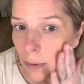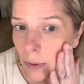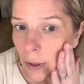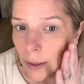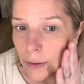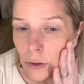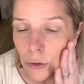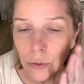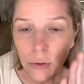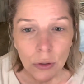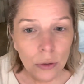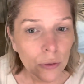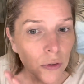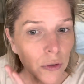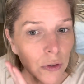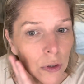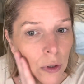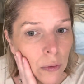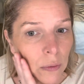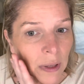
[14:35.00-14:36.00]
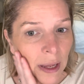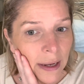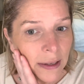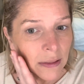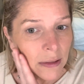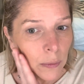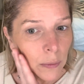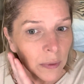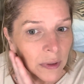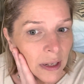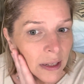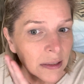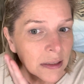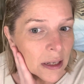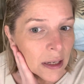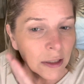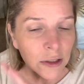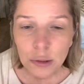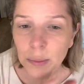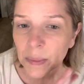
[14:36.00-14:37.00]
you use so light that when I
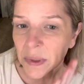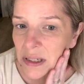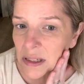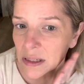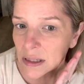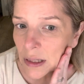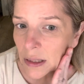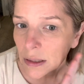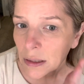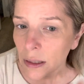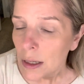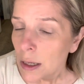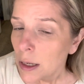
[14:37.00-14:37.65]
touch my skin